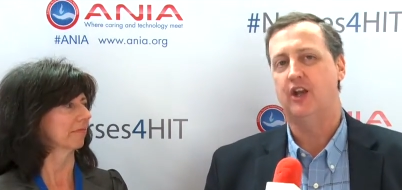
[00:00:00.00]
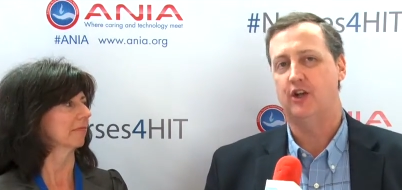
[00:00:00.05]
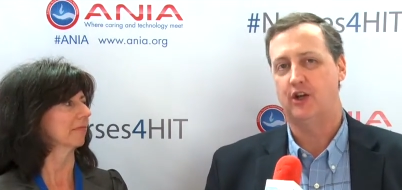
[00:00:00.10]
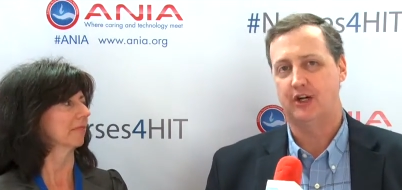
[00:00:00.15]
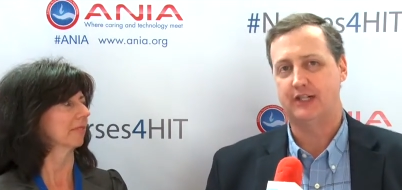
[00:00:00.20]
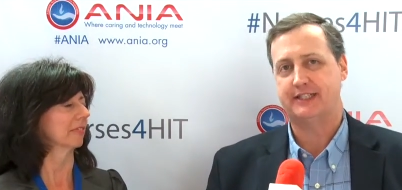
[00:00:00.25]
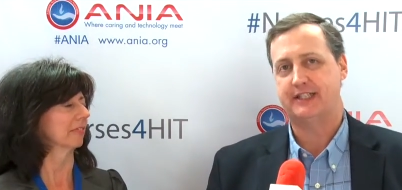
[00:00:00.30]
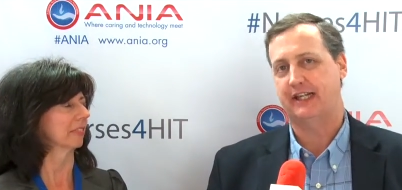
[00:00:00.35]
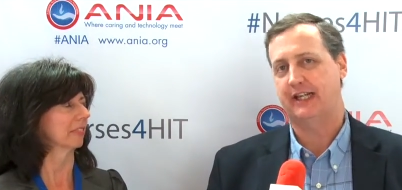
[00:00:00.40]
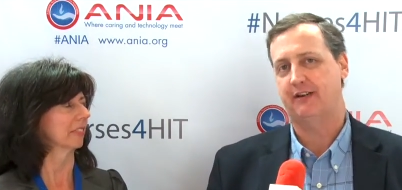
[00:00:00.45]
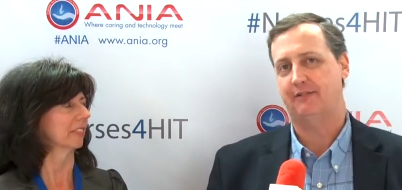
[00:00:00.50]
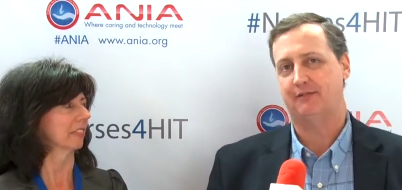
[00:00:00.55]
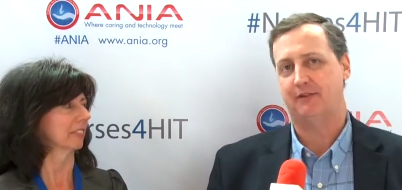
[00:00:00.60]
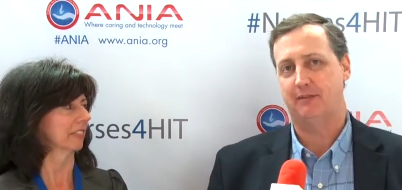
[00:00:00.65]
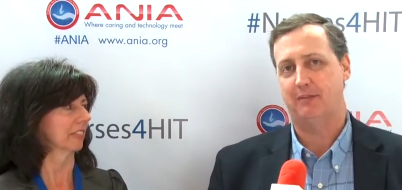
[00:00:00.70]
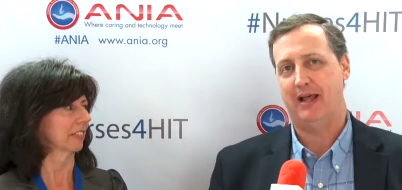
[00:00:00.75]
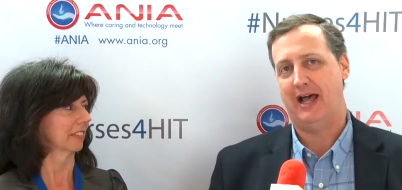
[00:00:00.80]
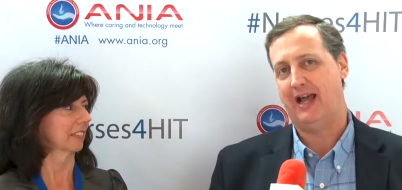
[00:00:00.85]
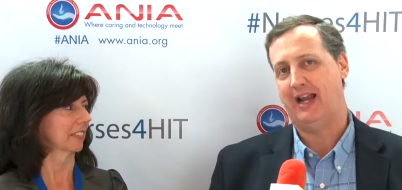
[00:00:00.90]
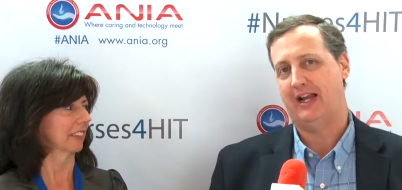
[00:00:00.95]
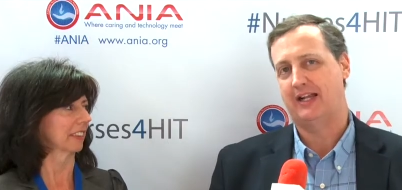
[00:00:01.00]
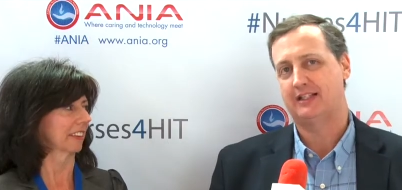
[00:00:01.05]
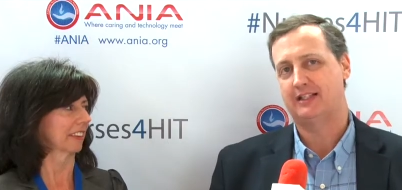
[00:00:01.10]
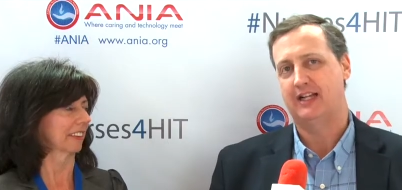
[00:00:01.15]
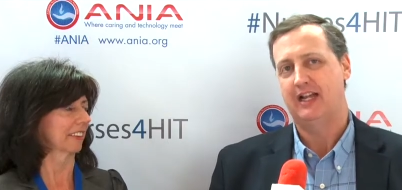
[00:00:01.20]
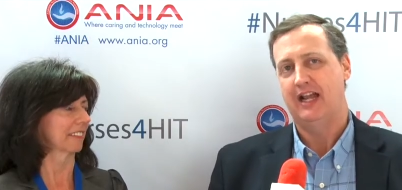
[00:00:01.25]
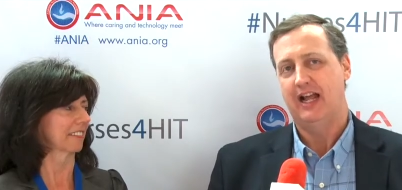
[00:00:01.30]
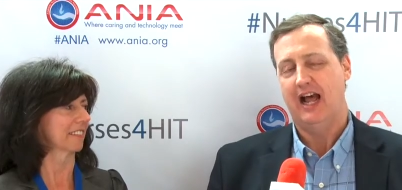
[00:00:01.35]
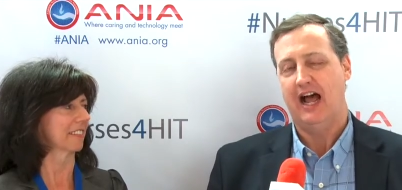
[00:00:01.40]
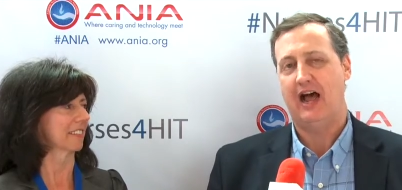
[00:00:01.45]
Speaker 1: nursing informatics.
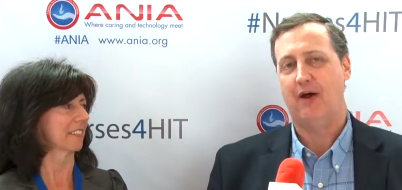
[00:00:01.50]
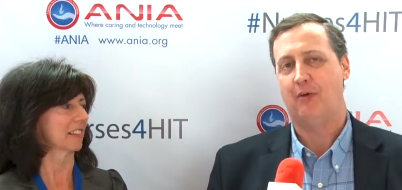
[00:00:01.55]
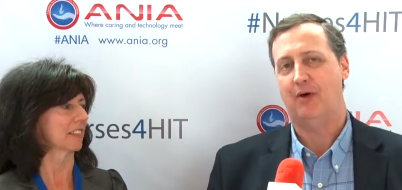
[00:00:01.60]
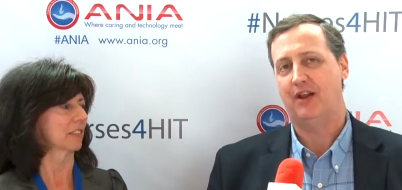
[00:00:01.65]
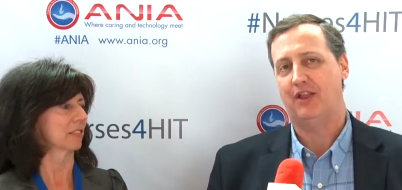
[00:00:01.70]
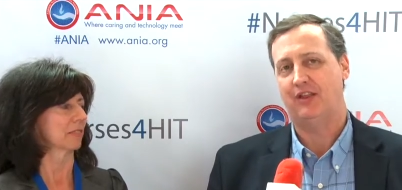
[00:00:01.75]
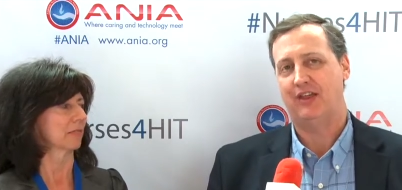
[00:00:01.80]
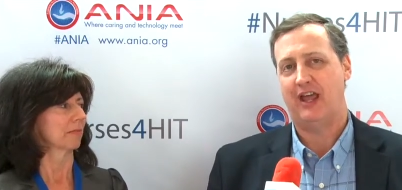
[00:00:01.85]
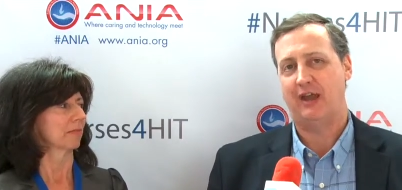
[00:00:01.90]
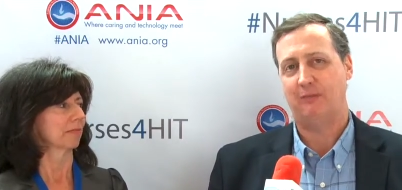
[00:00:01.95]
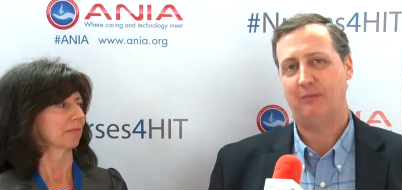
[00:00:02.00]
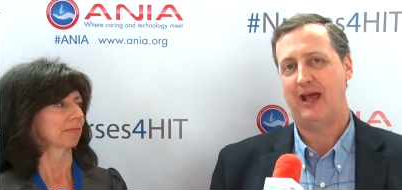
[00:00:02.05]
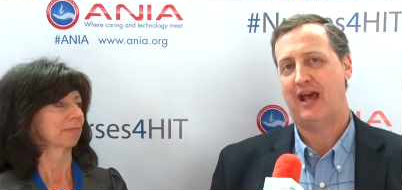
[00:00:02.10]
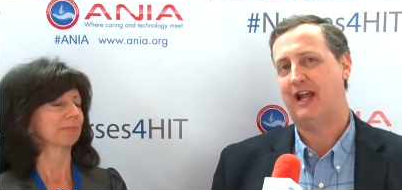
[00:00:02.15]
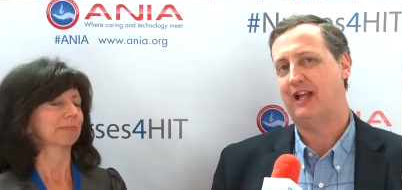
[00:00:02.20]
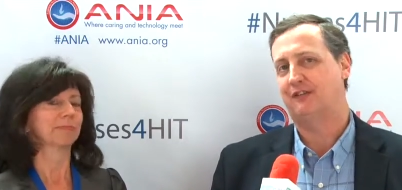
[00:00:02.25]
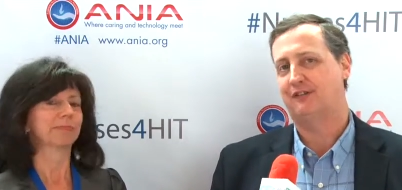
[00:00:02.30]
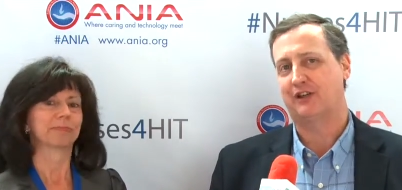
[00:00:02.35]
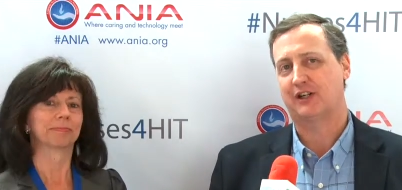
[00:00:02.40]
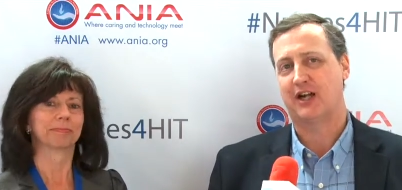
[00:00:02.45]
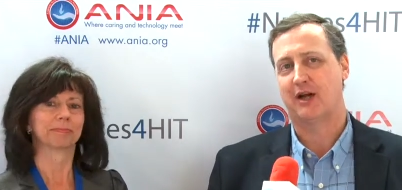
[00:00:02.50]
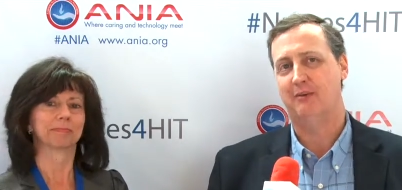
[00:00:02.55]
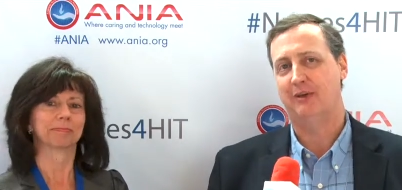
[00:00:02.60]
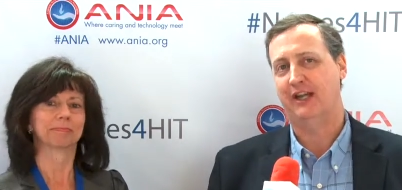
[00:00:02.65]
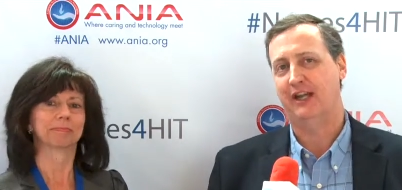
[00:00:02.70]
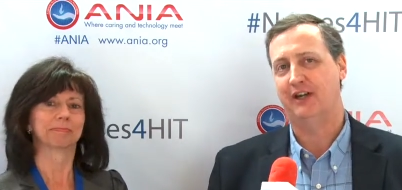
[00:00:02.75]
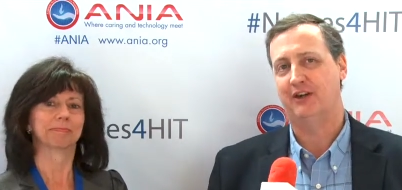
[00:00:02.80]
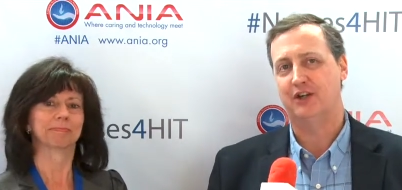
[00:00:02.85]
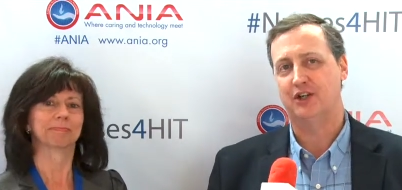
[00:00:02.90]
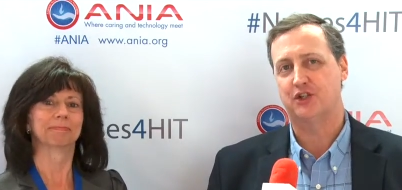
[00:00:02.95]
I want to thank Patty for coming
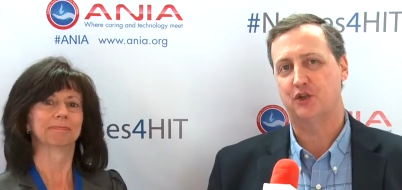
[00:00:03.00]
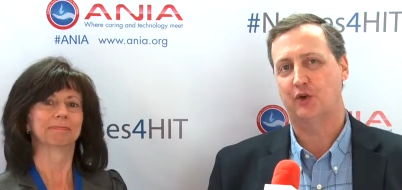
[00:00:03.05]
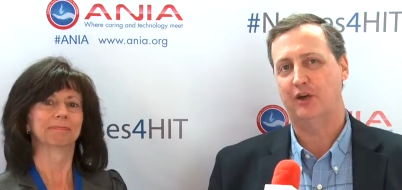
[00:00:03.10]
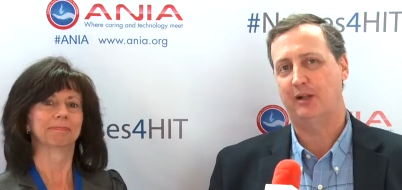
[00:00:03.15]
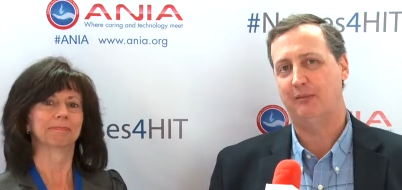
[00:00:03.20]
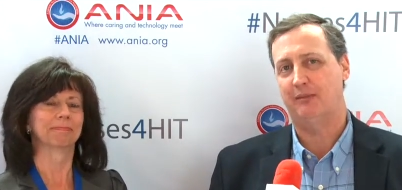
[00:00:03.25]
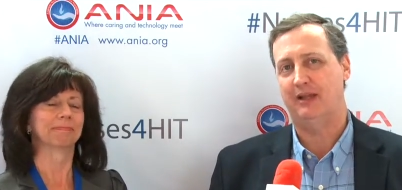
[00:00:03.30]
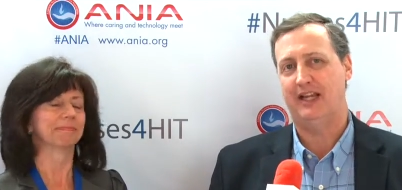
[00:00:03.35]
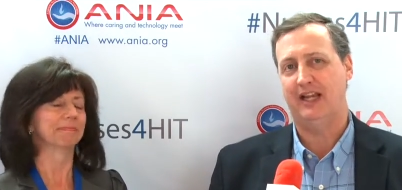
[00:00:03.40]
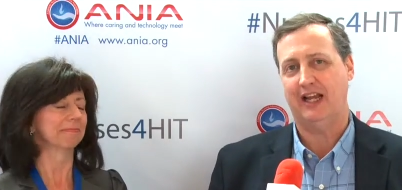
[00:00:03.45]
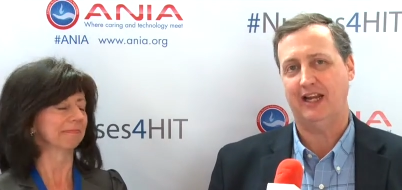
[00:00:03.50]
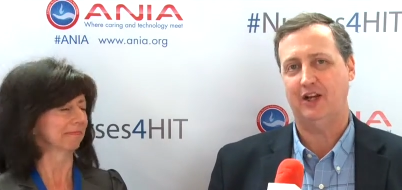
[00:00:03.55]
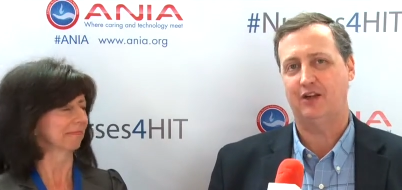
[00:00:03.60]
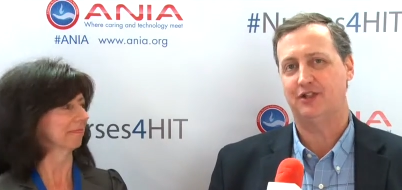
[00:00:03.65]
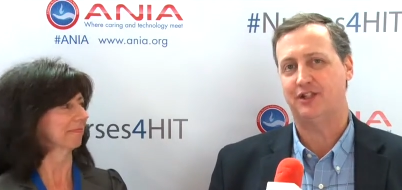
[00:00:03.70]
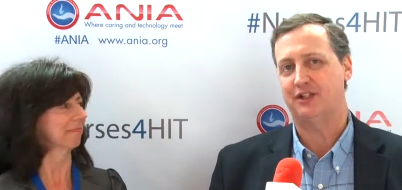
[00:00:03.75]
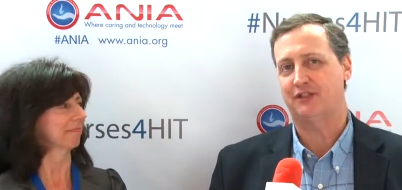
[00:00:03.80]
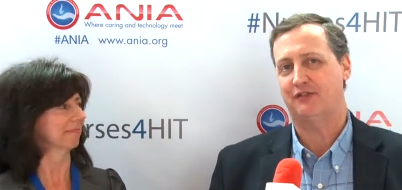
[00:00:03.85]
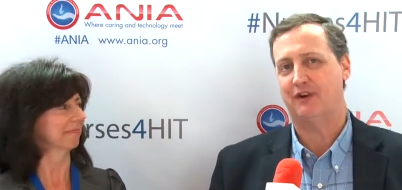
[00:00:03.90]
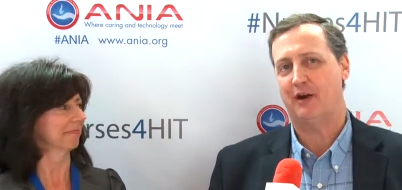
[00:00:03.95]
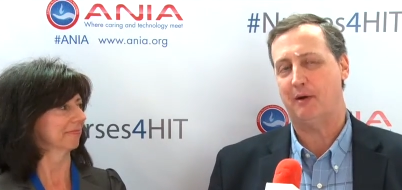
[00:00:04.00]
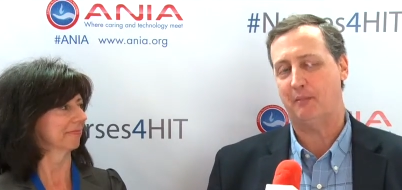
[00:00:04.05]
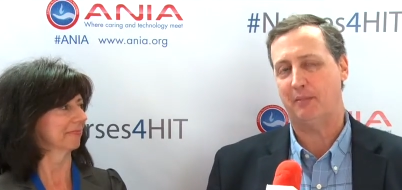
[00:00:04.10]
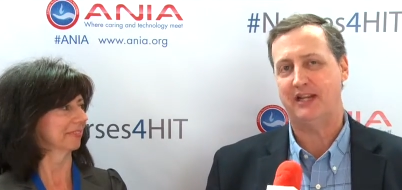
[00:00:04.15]
here and joining me. I know she's very